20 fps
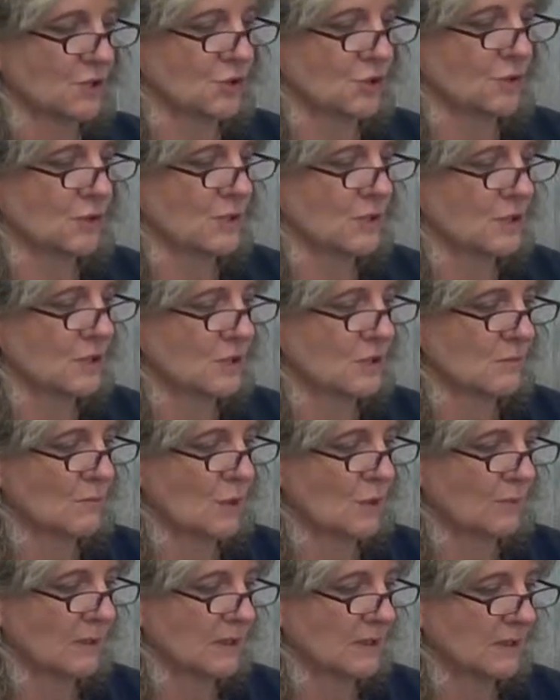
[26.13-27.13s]
show you in just a
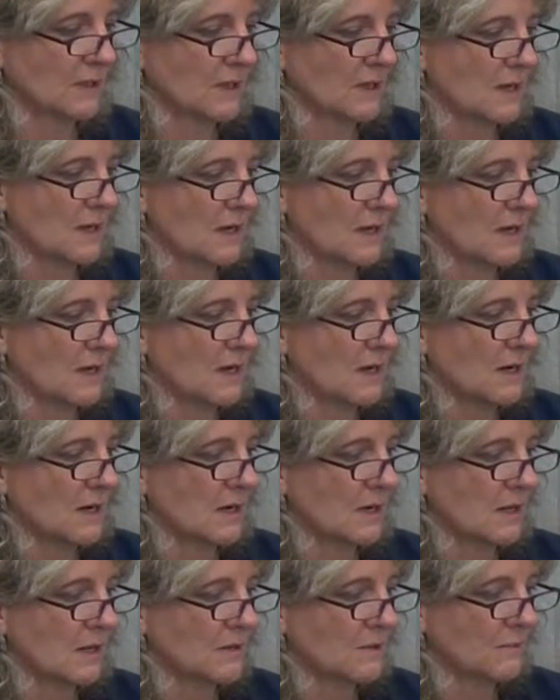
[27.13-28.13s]
moment.
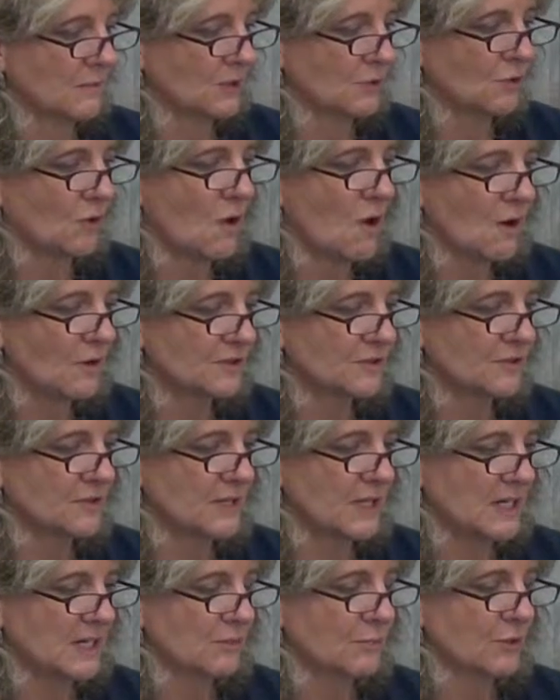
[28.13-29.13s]
Um, you'll also
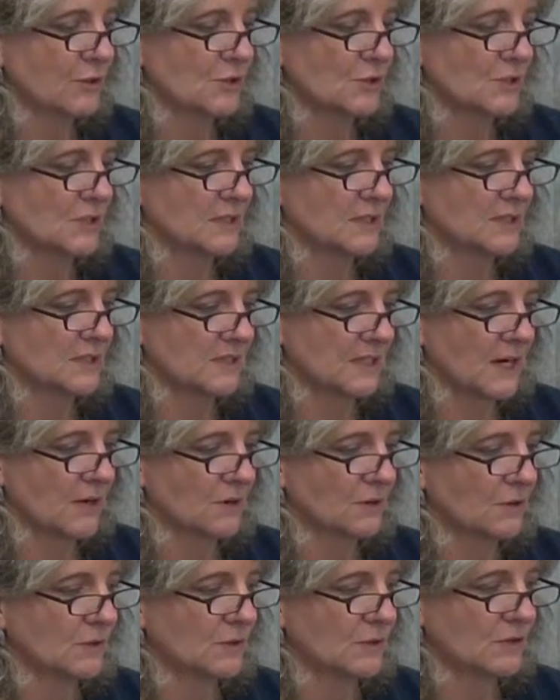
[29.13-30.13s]
need to purchase
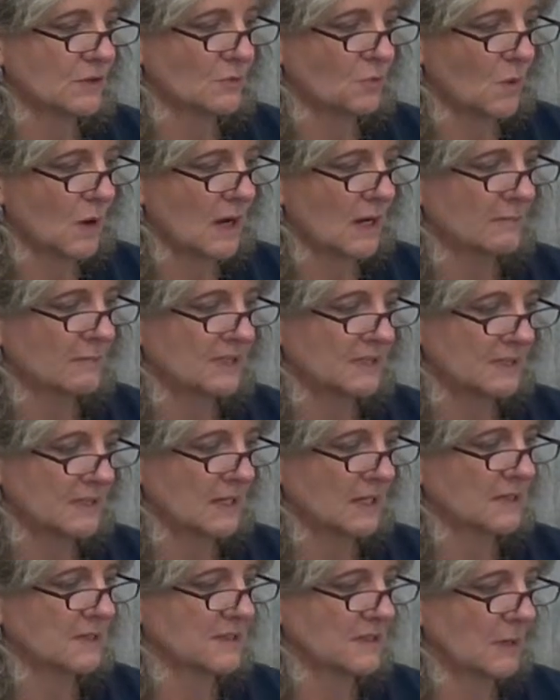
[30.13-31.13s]
sterile swab
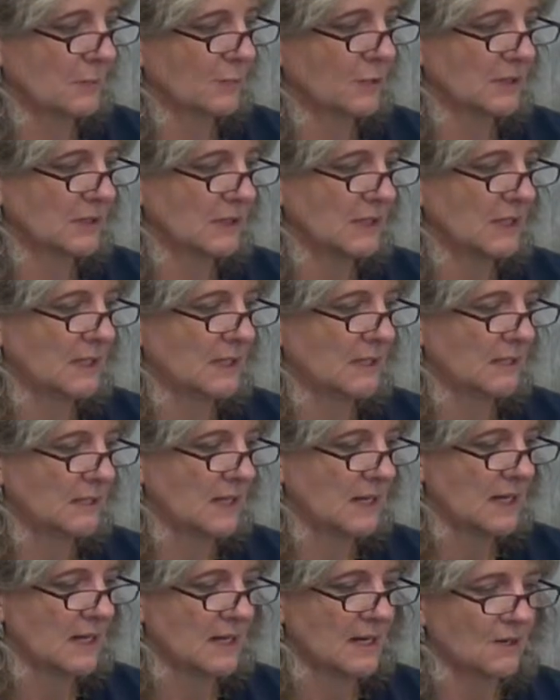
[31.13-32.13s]
sticks separately
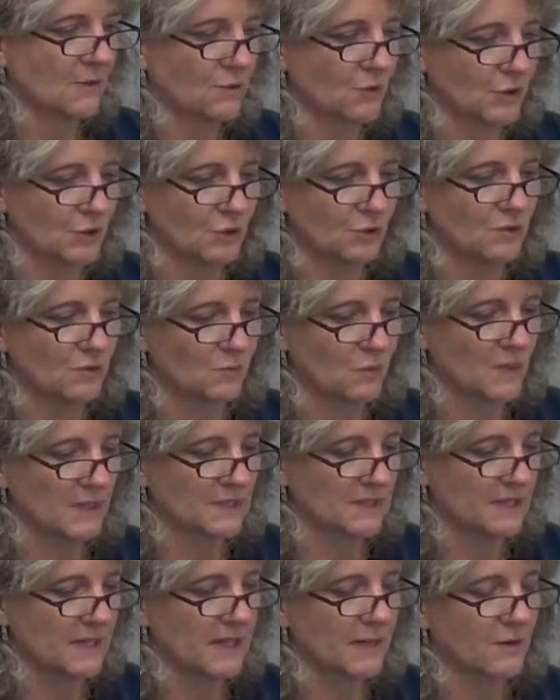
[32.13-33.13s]
or use
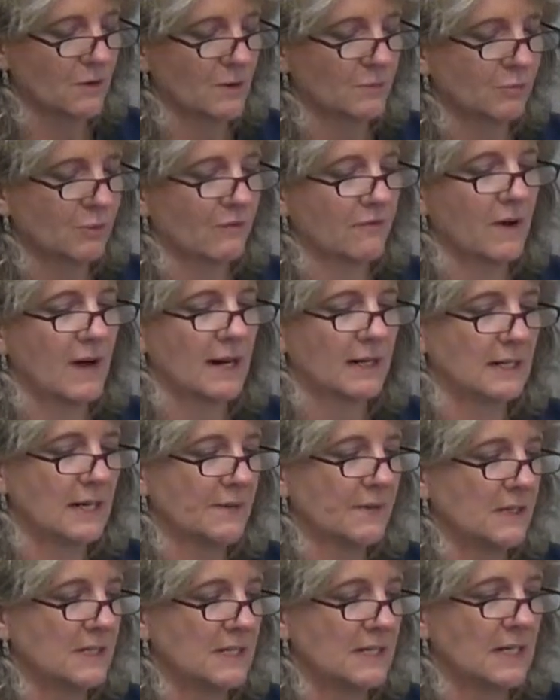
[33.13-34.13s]
ones that are provided
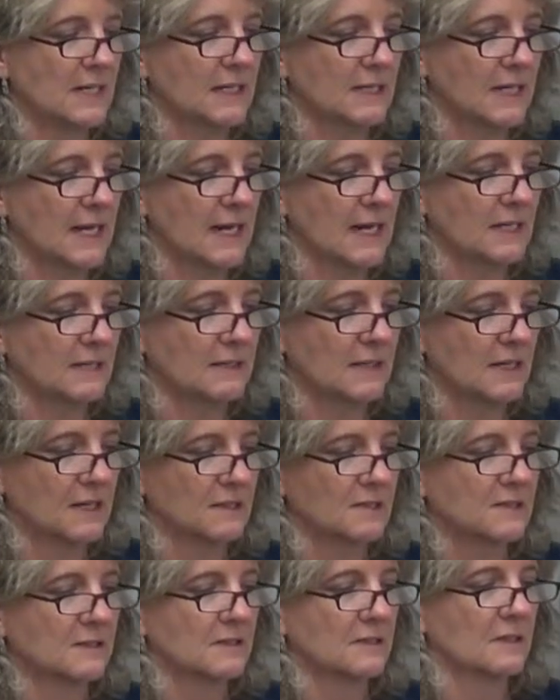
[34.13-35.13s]
in the DNA
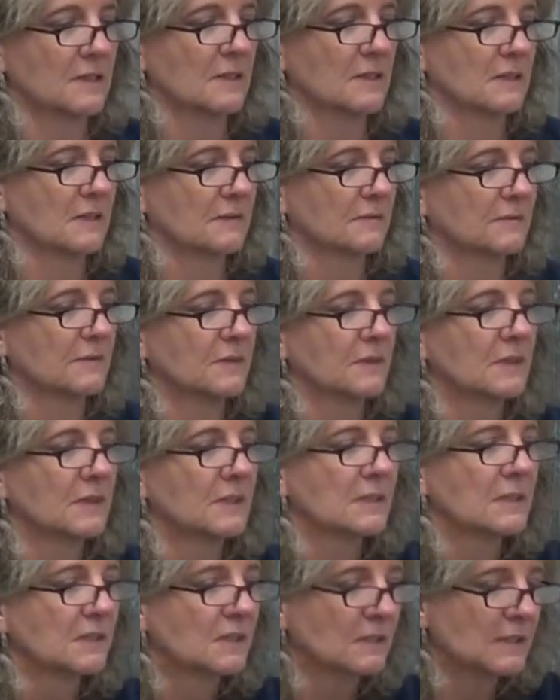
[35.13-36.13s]
test uh,
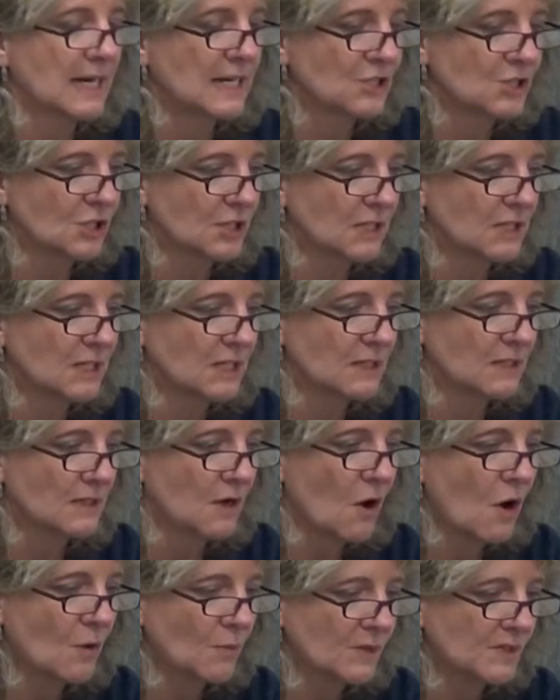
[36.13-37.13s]
collection kit.
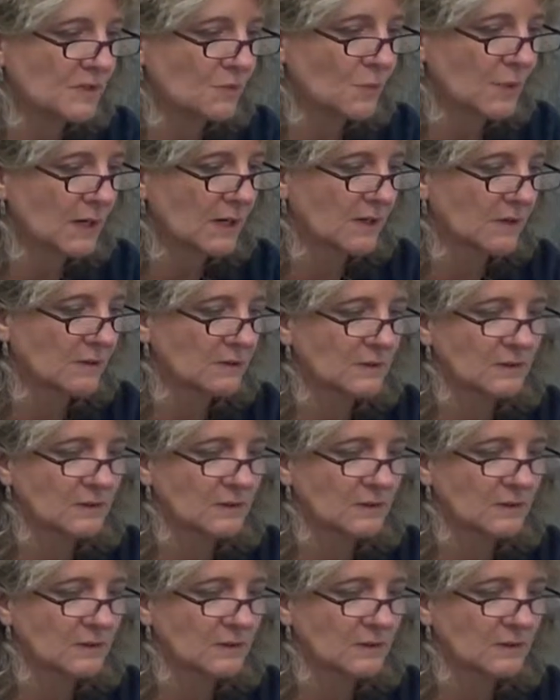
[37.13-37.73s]
Always wear